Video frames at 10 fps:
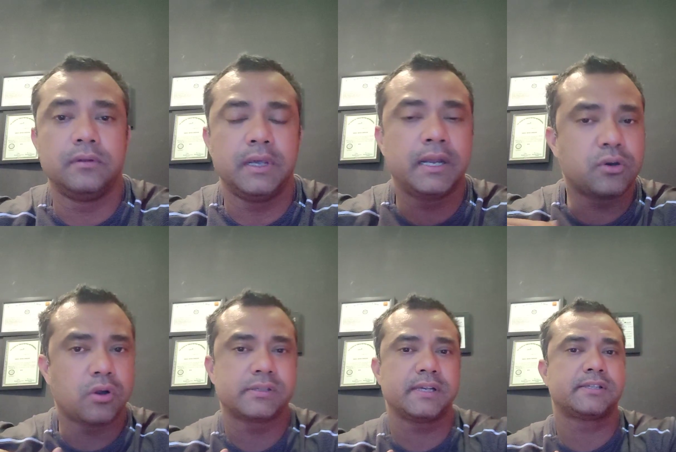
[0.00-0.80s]
it
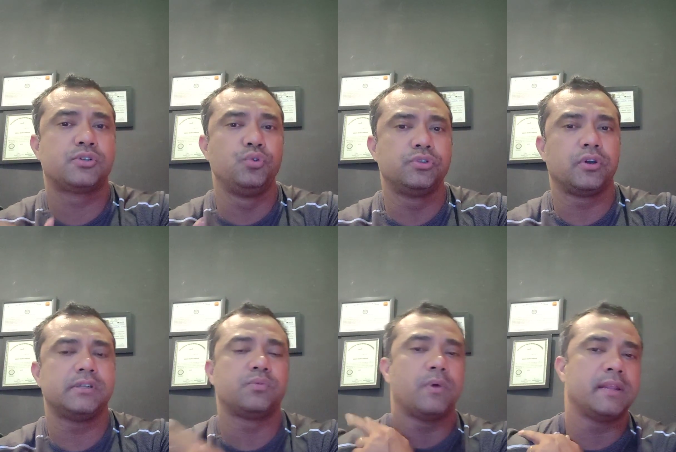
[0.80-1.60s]
crosses two
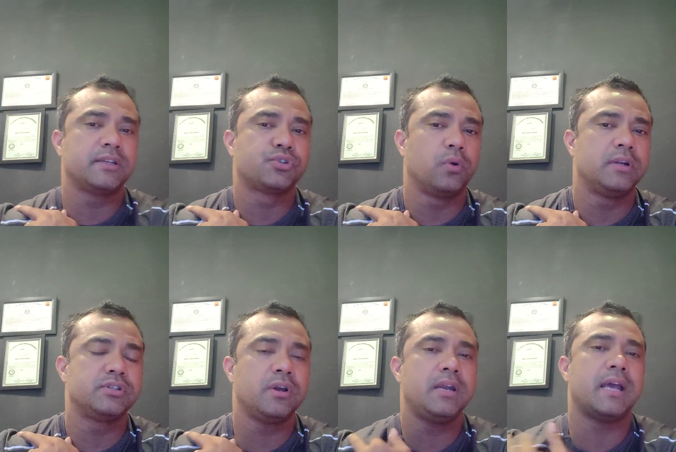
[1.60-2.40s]
joints, one the shoulder
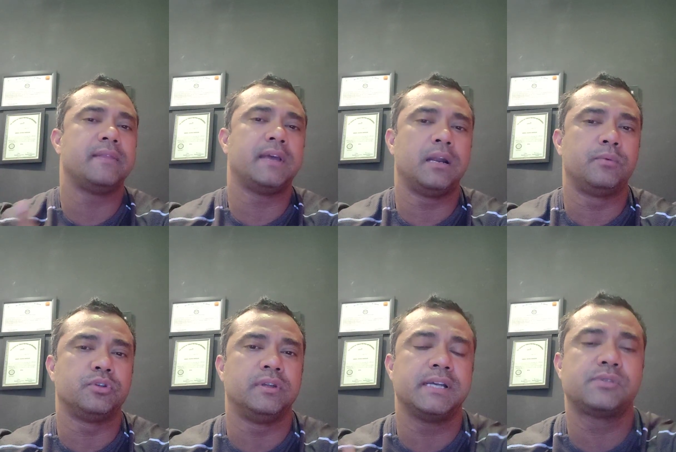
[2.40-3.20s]
joint and the elbow
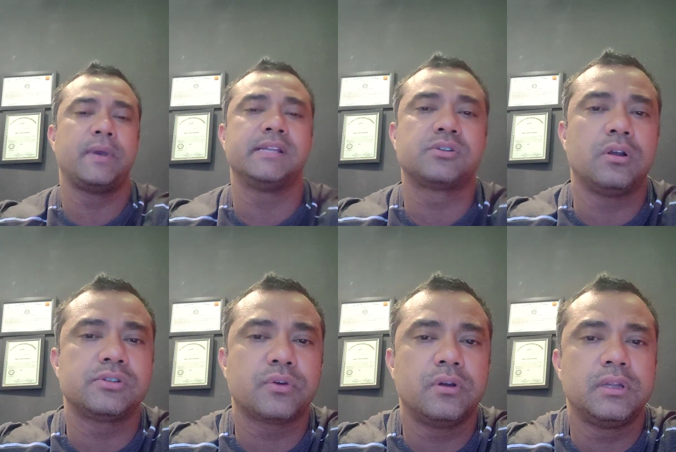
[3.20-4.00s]
joint. That's why it's
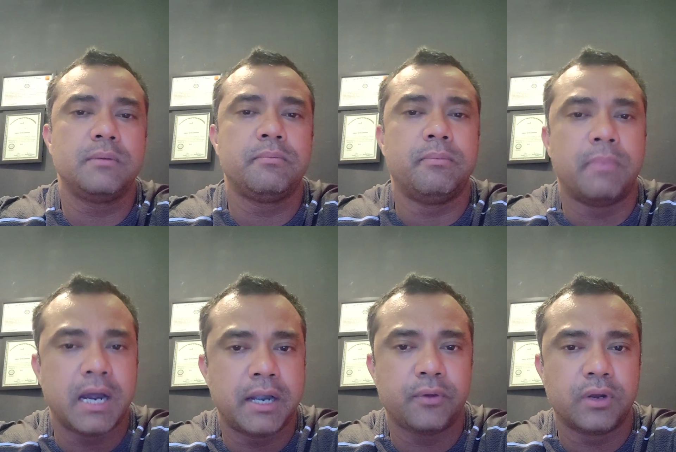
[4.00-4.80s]
also called the
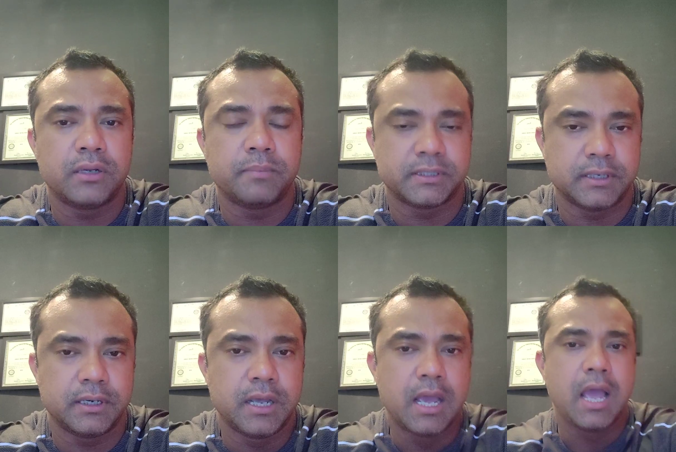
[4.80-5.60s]
biarticulate muscle.
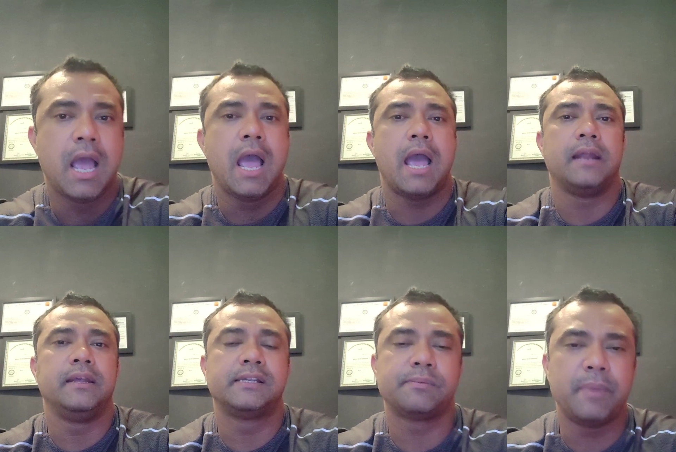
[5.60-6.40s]
And
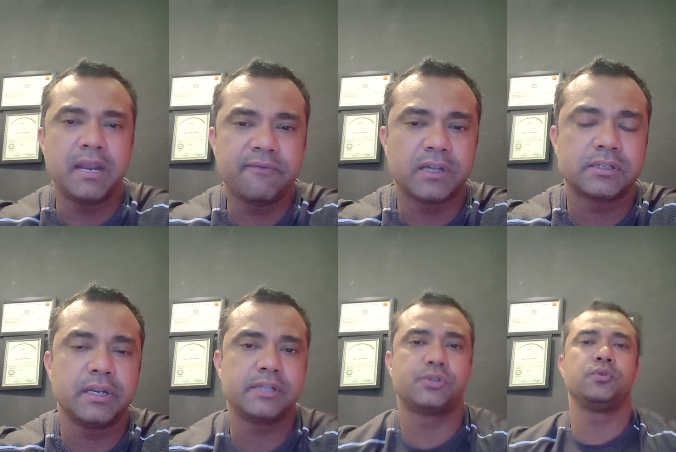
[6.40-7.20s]
its main
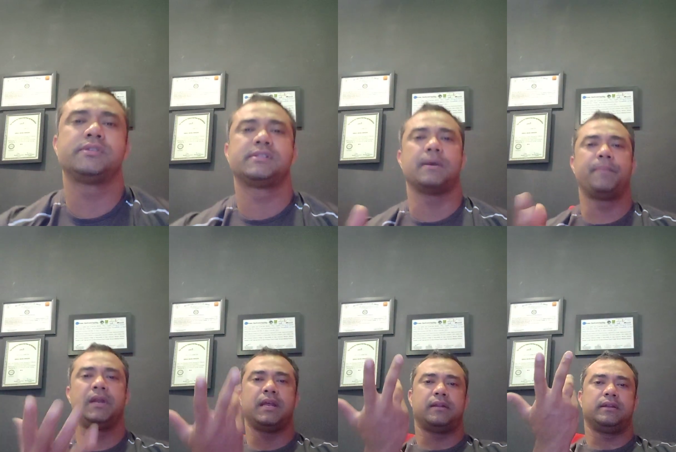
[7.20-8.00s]
function is to
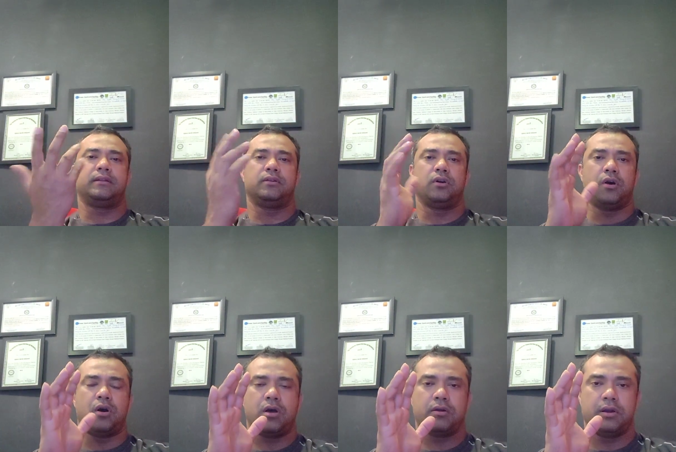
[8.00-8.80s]
supinate
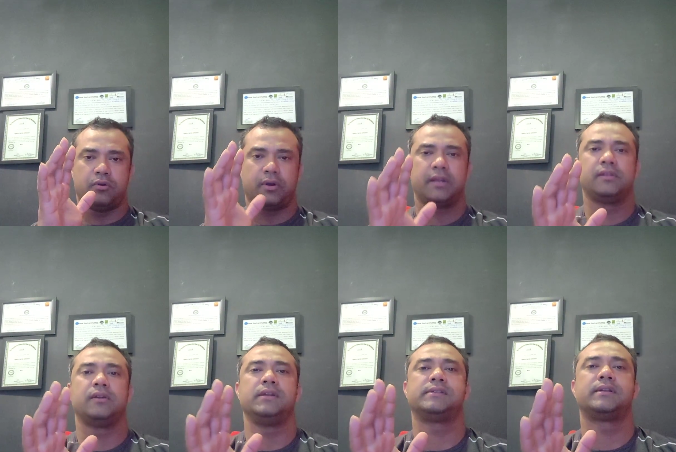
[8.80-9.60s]
or rotate the
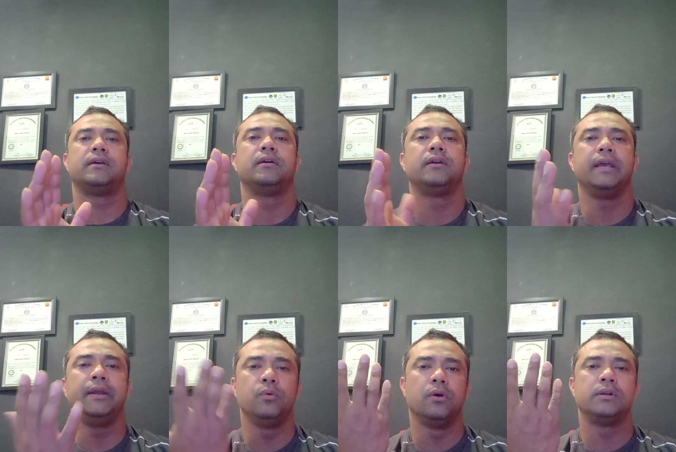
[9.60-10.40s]
wrist
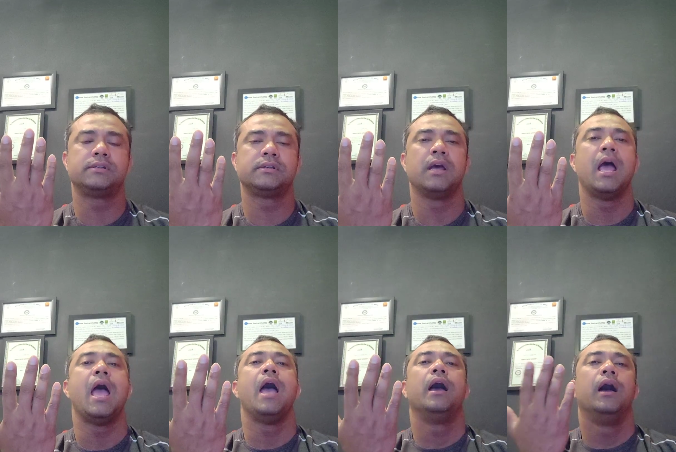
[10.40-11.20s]
inwards
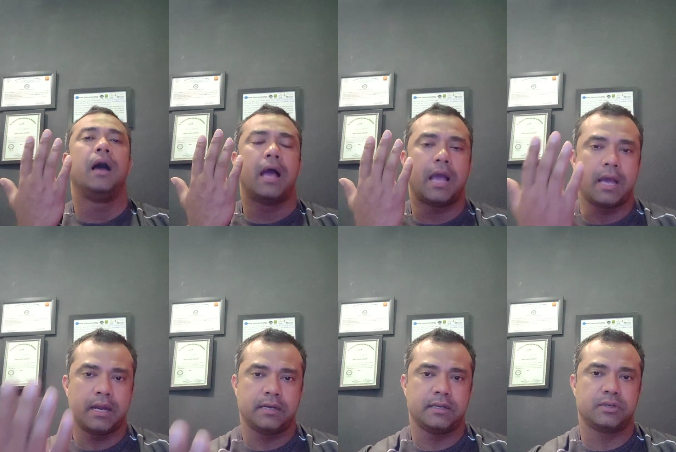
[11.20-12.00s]

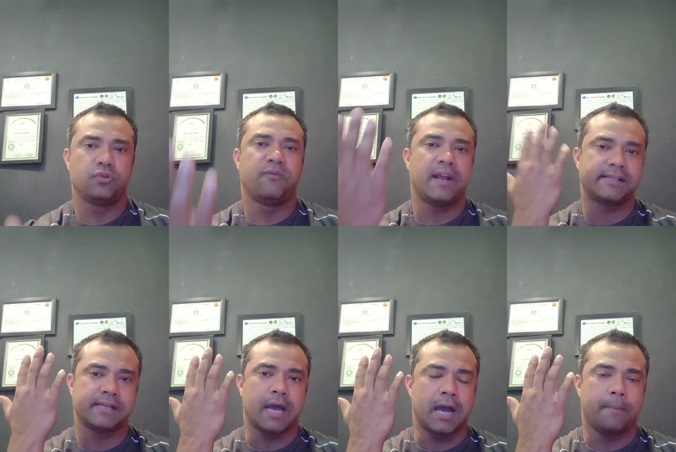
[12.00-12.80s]
and to flex
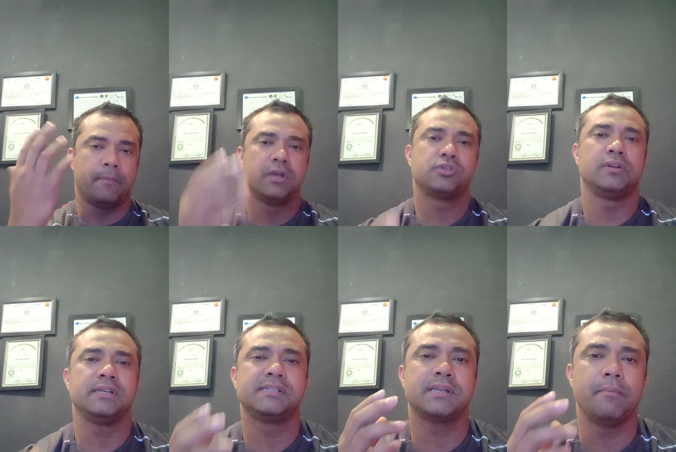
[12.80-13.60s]
the arm. So
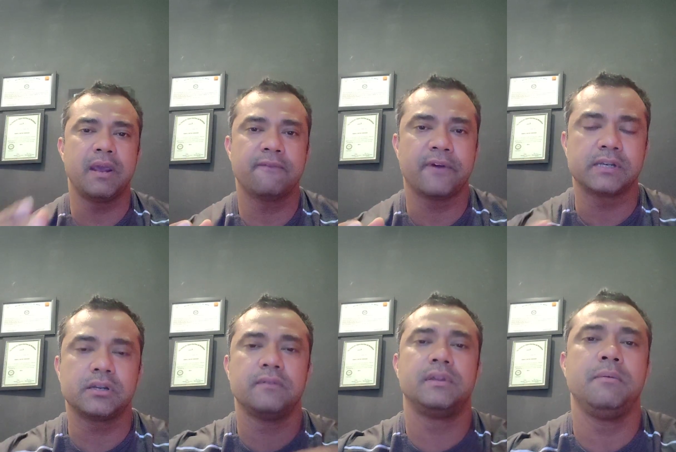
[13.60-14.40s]
this is the main
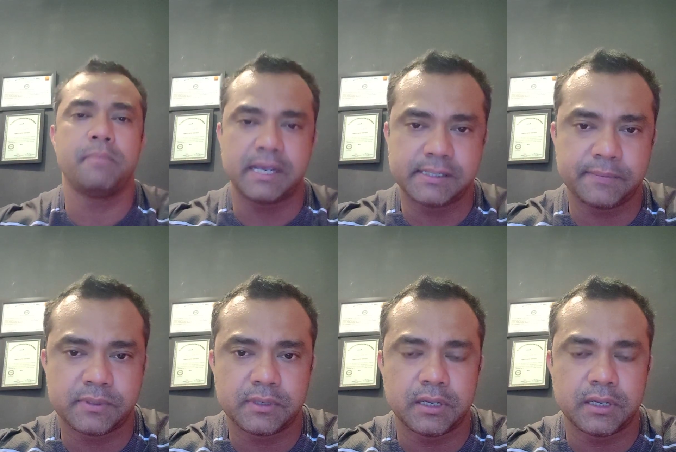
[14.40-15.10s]
function of the biceps